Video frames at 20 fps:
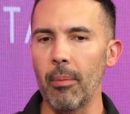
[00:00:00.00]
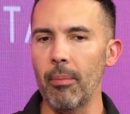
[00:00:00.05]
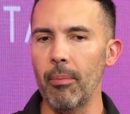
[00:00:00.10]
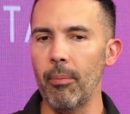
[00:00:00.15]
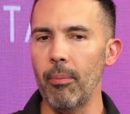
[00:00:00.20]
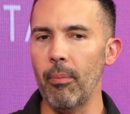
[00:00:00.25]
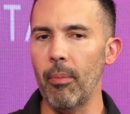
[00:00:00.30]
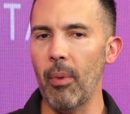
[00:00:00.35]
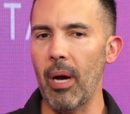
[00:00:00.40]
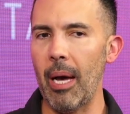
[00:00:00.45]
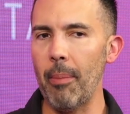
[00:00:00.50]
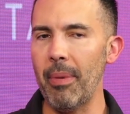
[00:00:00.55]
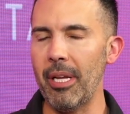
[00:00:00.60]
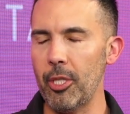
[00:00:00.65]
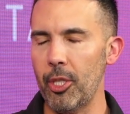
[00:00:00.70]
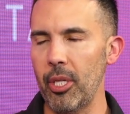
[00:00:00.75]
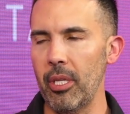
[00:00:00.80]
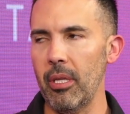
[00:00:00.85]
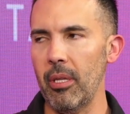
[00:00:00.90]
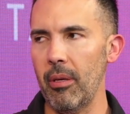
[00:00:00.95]
I
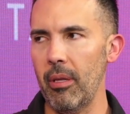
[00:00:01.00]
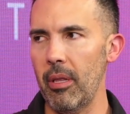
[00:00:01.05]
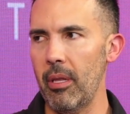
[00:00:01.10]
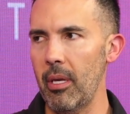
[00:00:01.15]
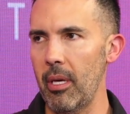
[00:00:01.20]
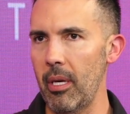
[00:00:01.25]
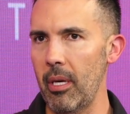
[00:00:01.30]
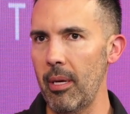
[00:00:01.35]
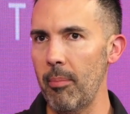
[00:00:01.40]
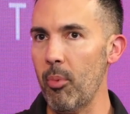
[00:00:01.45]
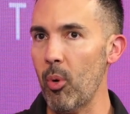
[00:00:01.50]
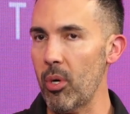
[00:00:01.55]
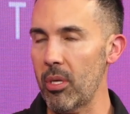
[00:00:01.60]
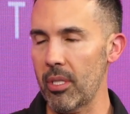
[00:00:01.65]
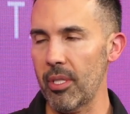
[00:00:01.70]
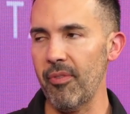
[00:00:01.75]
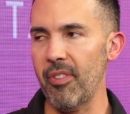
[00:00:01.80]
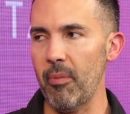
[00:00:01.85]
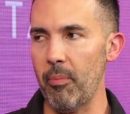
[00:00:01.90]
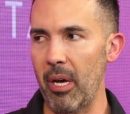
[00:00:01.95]
mentioned the
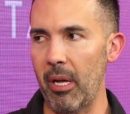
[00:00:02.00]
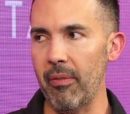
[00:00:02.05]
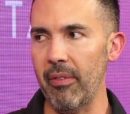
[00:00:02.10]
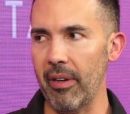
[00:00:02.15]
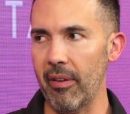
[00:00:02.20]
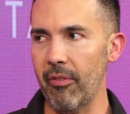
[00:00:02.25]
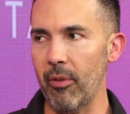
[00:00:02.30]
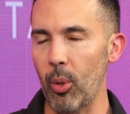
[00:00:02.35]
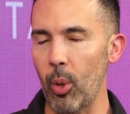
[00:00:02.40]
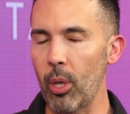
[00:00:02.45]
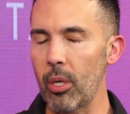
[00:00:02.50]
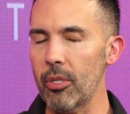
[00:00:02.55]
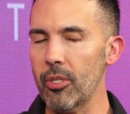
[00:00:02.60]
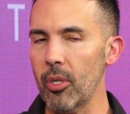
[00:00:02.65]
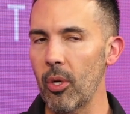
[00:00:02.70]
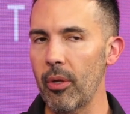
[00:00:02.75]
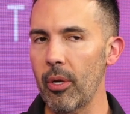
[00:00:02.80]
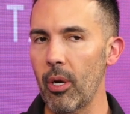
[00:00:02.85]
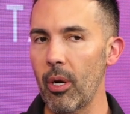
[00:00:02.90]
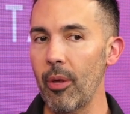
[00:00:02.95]
importance of the pelvic floor.
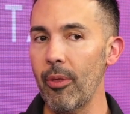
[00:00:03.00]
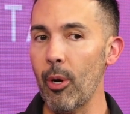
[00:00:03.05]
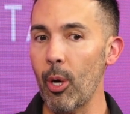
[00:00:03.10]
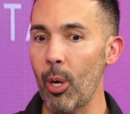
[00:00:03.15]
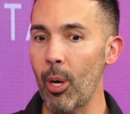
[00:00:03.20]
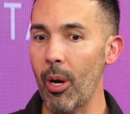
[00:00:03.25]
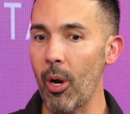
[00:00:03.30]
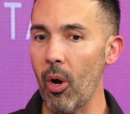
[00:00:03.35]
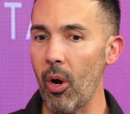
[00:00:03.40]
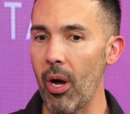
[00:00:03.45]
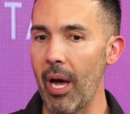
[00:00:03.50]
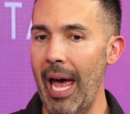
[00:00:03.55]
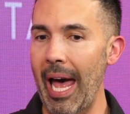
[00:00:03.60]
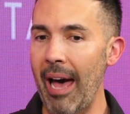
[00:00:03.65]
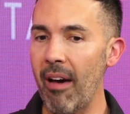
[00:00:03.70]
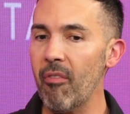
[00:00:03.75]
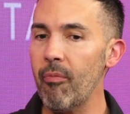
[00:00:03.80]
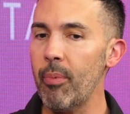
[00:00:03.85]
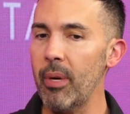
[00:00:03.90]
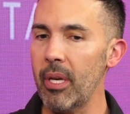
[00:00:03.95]
So there
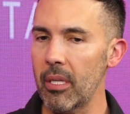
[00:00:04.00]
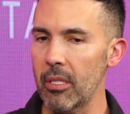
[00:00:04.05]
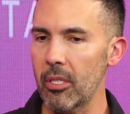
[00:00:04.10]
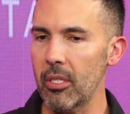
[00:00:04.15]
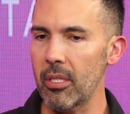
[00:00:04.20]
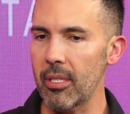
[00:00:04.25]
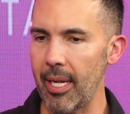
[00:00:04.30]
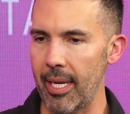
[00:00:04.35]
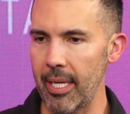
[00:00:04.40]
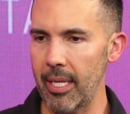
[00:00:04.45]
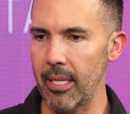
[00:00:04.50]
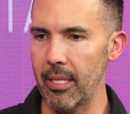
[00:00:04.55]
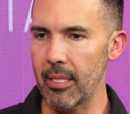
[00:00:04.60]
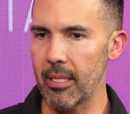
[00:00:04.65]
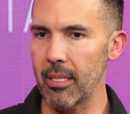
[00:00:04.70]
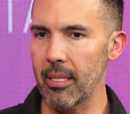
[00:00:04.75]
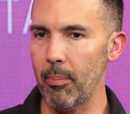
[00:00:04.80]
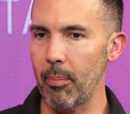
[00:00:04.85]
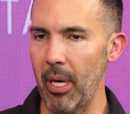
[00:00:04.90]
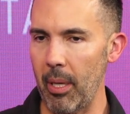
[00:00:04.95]
have been
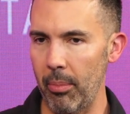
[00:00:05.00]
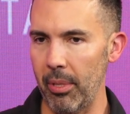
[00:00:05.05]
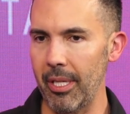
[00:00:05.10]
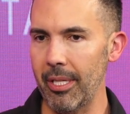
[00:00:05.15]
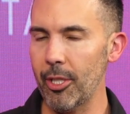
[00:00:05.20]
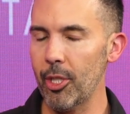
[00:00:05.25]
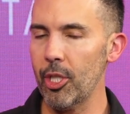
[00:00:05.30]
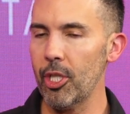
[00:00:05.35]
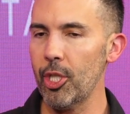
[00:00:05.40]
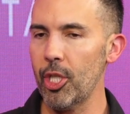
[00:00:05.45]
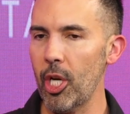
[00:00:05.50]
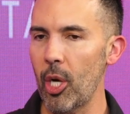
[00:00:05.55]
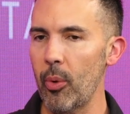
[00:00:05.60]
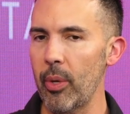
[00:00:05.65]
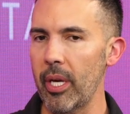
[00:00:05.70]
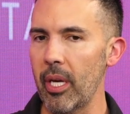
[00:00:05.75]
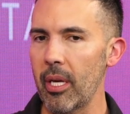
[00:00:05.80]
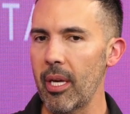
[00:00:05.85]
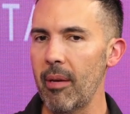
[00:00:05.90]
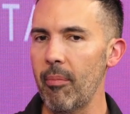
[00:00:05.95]
studies published
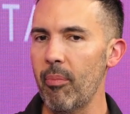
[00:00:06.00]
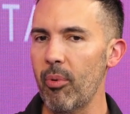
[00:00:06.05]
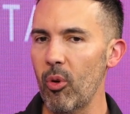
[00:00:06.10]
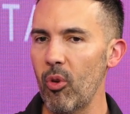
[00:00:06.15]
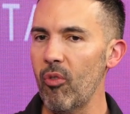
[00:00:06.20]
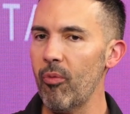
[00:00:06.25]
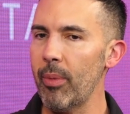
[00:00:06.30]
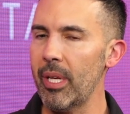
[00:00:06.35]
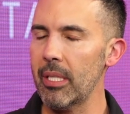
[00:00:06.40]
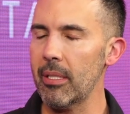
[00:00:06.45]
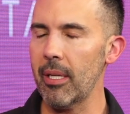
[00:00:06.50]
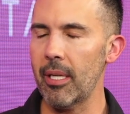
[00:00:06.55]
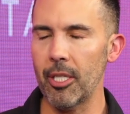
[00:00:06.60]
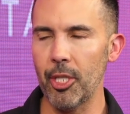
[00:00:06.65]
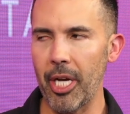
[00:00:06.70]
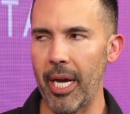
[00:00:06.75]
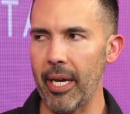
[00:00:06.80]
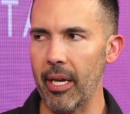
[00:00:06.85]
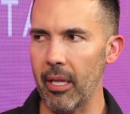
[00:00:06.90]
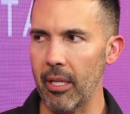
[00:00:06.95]
showing improvements in
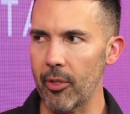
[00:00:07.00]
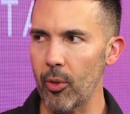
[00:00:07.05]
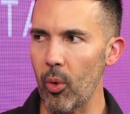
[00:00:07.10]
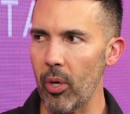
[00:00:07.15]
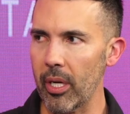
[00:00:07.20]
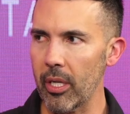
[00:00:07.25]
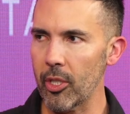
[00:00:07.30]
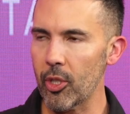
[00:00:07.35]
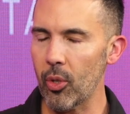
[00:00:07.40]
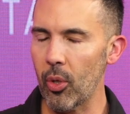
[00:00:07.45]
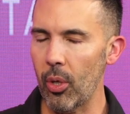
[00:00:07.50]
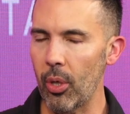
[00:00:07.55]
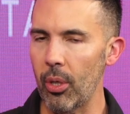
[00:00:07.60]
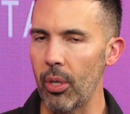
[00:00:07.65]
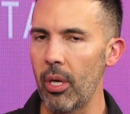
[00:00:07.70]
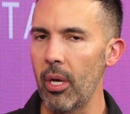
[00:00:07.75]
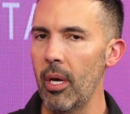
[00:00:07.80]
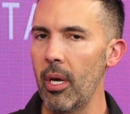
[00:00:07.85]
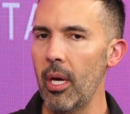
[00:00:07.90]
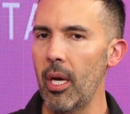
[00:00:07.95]
ejaculatory
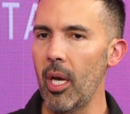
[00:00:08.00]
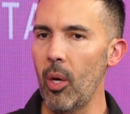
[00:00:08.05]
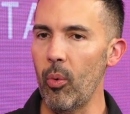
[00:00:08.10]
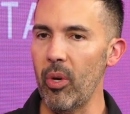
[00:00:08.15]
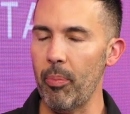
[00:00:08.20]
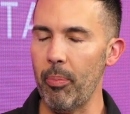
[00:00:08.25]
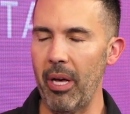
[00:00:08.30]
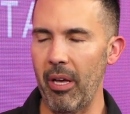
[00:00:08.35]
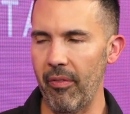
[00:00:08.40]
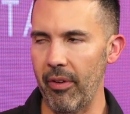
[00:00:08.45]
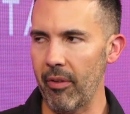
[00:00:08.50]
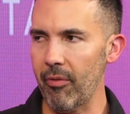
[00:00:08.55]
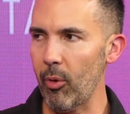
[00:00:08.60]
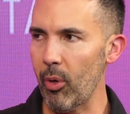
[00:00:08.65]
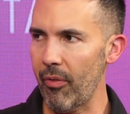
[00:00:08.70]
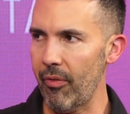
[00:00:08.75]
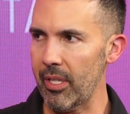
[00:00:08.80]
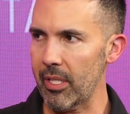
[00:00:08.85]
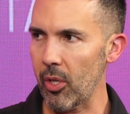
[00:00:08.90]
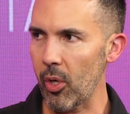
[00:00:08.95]
control with pelvic
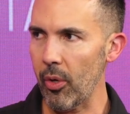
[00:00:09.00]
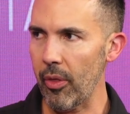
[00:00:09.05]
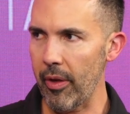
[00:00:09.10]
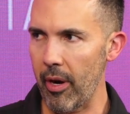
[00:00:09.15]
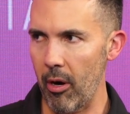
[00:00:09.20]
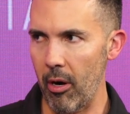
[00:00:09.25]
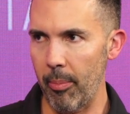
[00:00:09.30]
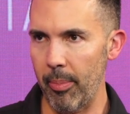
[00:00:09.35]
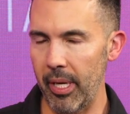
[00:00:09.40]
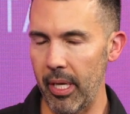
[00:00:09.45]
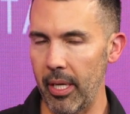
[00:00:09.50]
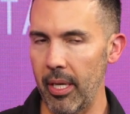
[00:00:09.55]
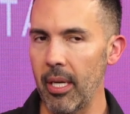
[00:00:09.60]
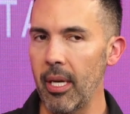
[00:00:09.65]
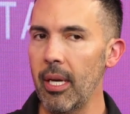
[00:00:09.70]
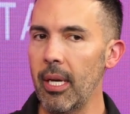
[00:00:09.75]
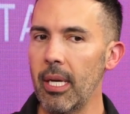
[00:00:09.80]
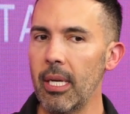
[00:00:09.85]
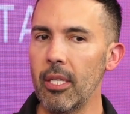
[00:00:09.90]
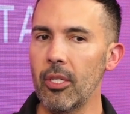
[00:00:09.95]
floor physical therapy.
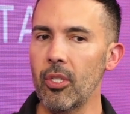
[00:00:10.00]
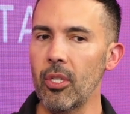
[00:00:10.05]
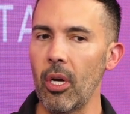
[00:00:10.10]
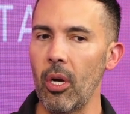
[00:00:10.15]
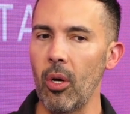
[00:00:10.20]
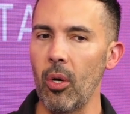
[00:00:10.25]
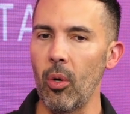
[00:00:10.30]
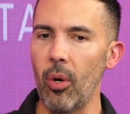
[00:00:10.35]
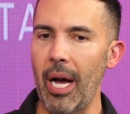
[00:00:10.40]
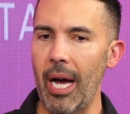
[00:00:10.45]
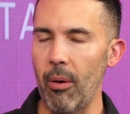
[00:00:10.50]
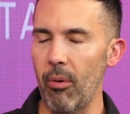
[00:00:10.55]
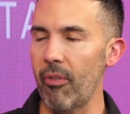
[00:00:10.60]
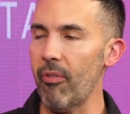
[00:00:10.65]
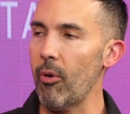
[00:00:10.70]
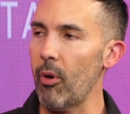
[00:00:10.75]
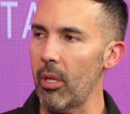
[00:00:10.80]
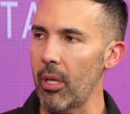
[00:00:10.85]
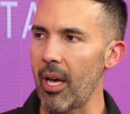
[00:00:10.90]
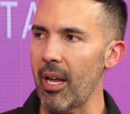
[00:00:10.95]
So I
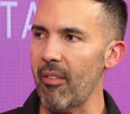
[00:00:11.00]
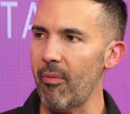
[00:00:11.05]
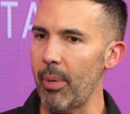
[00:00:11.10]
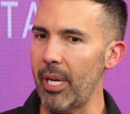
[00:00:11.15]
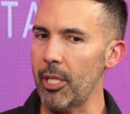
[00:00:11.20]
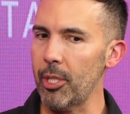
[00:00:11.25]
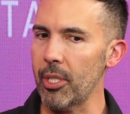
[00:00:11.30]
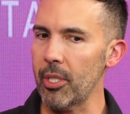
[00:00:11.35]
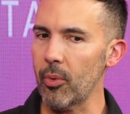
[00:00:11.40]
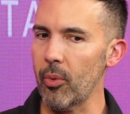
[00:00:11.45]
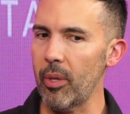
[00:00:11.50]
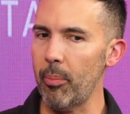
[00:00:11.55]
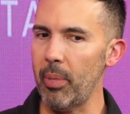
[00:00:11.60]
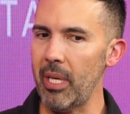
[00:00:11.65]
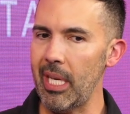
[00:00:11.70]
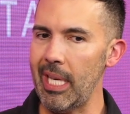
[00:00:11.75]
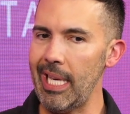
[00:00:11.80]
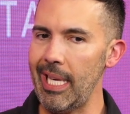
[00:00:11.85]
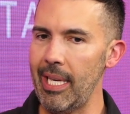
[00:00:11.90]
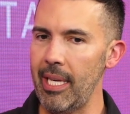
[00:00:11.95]
refer a lot of patients with
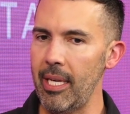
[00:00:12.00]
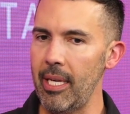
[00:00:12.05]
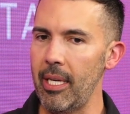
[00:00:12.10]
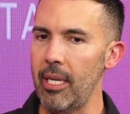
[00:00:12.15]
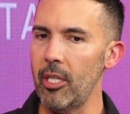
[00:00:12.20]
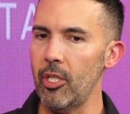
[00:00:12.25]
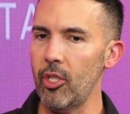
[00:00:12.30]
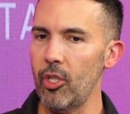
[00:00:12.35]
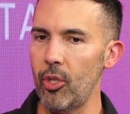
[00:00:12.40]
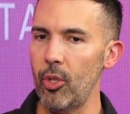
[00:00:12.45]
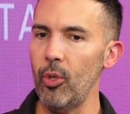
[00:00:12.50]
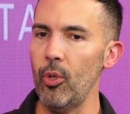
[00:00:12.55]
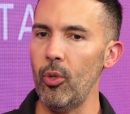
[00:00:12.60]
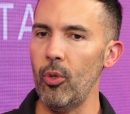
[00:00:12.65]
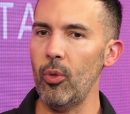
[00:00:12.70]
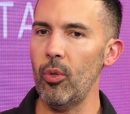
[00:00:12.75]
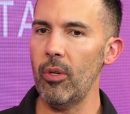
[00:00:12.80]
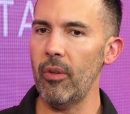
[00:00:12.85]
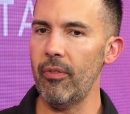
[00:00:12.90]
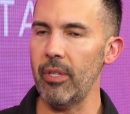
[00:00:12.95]
PE
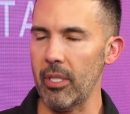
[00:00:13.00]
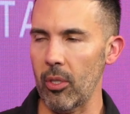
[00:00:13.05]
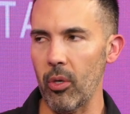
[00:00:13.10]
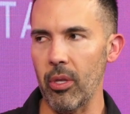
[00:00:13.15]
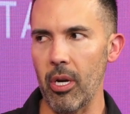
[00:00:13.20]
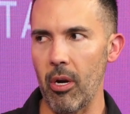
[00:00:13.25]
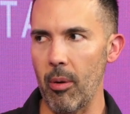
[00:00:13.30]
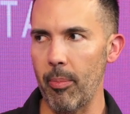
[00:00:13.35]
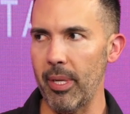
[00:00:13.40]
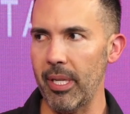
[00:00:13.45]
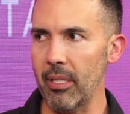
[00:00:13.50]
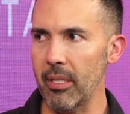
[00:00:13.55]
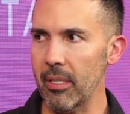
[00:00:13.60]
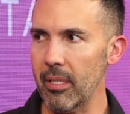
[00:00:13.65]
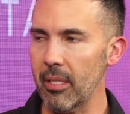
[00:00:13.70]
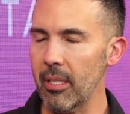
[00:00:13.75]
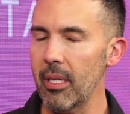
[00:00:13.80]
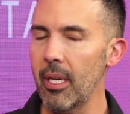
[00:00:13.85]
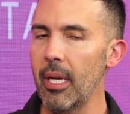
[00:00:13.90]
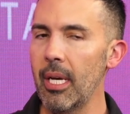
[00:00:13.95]
to physical
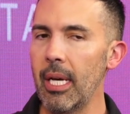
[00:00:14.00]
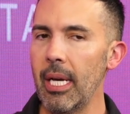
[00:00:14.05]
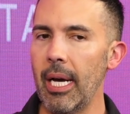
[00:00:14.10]
therapists.